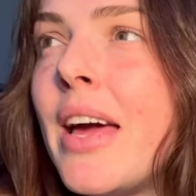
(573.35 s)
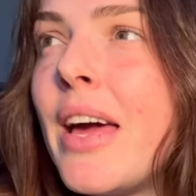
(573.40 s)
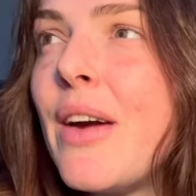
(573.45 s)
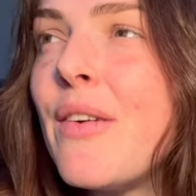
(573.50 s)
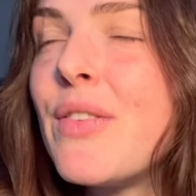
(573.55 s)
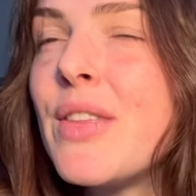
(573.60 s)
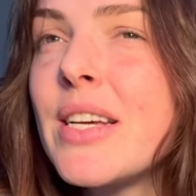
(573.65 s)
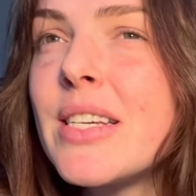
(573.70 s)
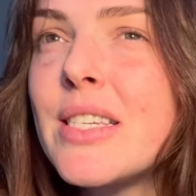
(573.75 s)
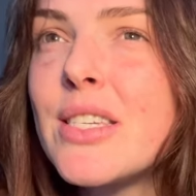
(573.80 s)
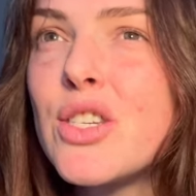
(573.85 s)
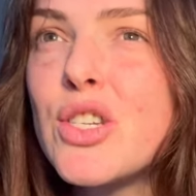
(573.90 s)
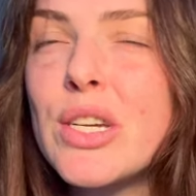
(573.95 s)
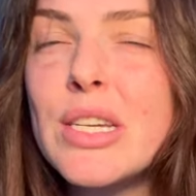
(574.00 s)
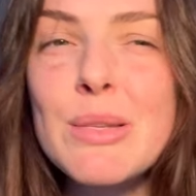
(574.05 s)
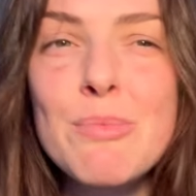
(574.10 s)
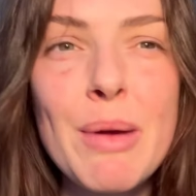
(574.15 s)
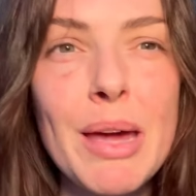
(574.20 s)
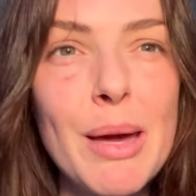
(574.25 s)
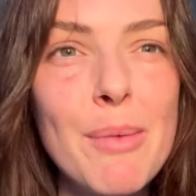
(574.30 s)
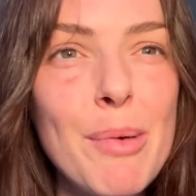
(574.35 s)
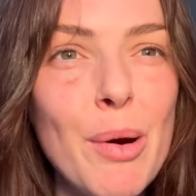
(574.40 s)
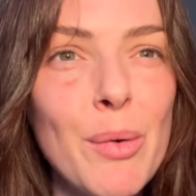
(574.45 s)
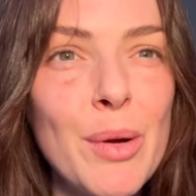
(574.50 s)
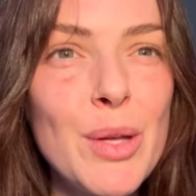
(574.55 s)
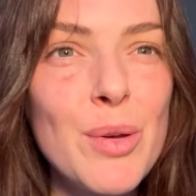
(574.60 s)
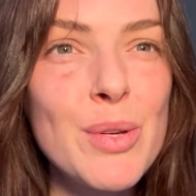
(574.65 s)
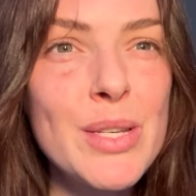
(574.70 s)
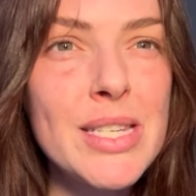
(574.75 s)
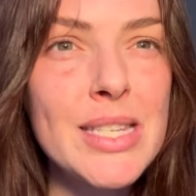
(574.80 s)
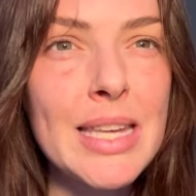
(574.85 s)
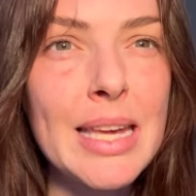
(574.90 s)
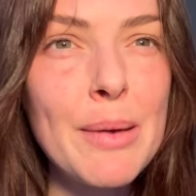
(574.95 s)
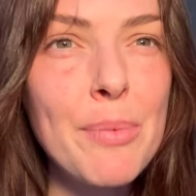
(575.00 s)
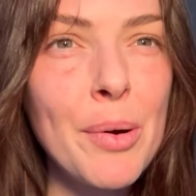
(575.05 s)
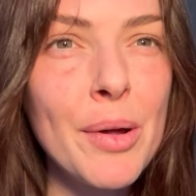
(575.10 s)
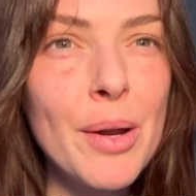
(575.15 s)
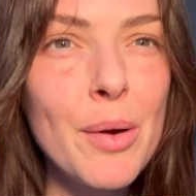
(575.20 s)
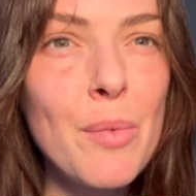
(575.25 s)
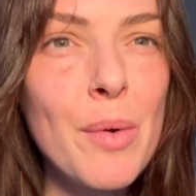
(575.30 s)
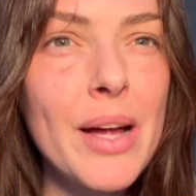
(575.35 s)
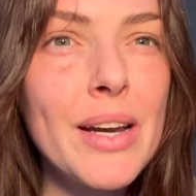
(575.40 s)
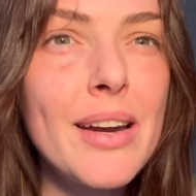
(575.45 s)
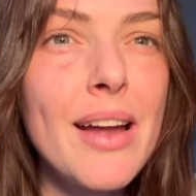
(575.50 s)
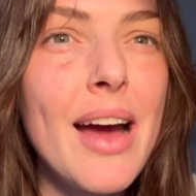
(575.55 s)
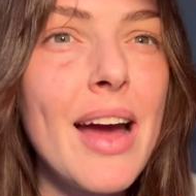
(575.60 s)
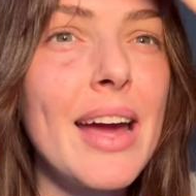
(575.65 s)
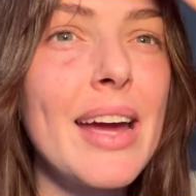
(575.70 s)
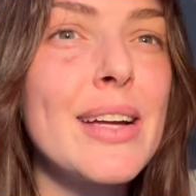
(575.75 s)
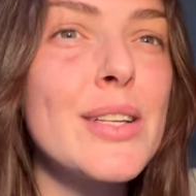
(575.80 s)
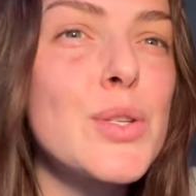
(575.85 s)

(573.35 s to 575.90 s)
if this is just me, but when you sleep on it one night,